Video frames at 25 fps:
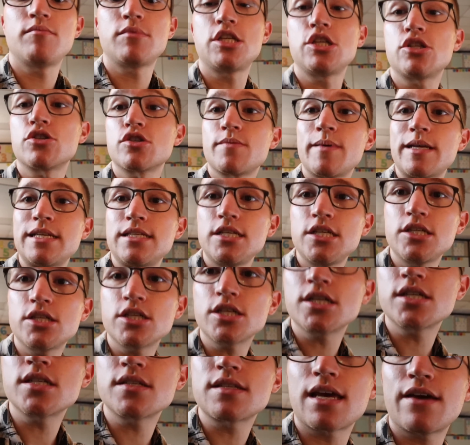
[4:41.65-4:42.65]
Teachers Pay
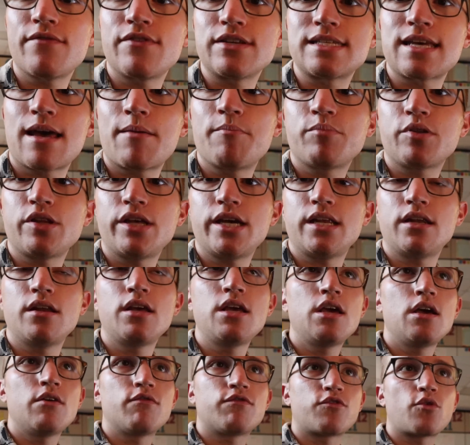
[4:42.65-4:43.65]
Teachers. I have a template
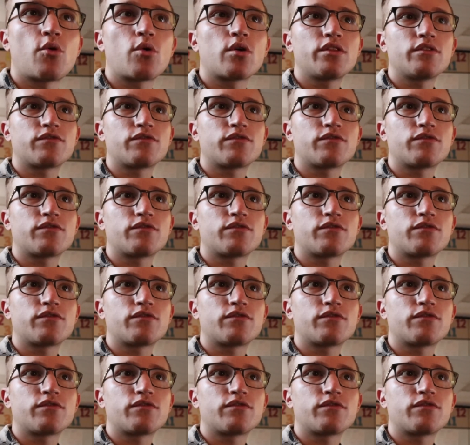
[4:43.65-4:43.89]
for